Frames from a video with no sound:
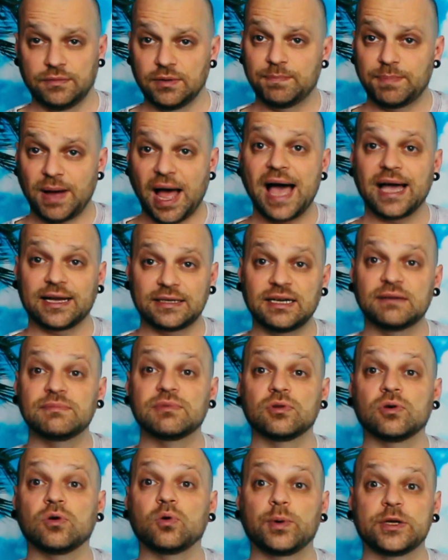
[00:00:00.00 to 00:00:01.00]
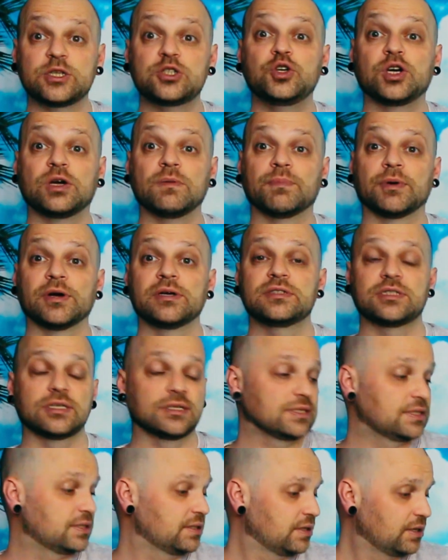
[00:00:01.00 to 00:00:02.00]
pack down below which you can
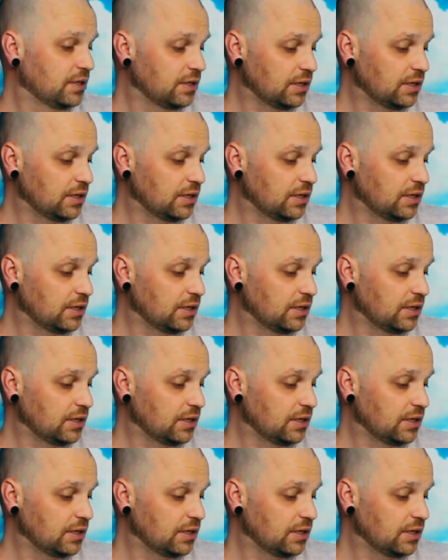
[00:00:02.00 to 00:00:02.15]
purchase.